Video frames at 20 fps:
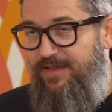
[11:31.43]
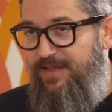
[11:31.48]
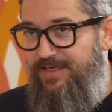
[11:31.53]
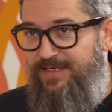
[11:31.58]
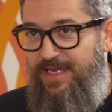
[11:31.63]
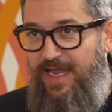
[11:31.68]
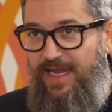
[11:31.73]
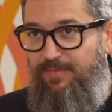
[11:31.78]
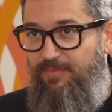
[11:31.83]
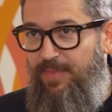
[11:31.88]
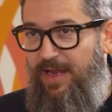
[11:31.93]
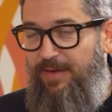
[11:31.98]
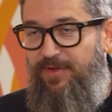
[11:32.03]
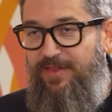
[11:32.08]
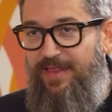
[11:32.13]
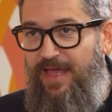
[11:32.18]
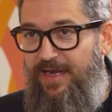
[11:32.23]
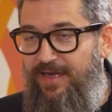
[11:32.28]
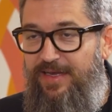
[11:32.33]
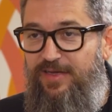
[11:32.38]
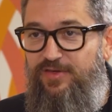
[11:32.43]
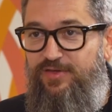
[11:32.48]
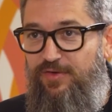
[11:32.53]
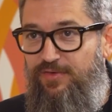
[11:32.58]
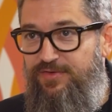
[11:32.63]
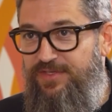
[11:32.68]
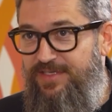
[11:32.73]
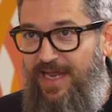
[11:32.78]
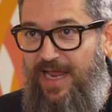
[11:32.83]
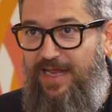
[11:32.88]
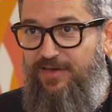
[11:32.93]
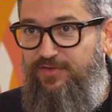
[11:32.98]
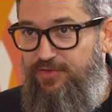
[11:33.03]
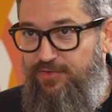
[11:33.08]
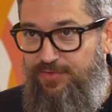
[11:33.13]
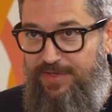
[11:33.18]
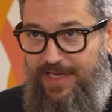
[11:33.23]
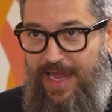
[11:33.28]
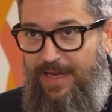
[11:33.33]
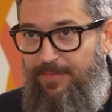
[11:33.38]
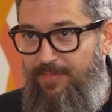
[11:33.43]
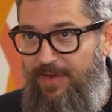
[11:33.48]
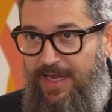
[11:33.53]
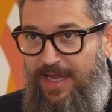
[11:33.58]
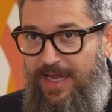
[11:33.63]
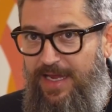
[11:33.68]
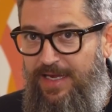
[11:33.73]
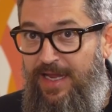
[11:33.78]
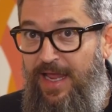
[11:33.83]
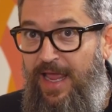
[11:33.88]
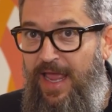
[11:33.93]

the date maybe that initial statute came in.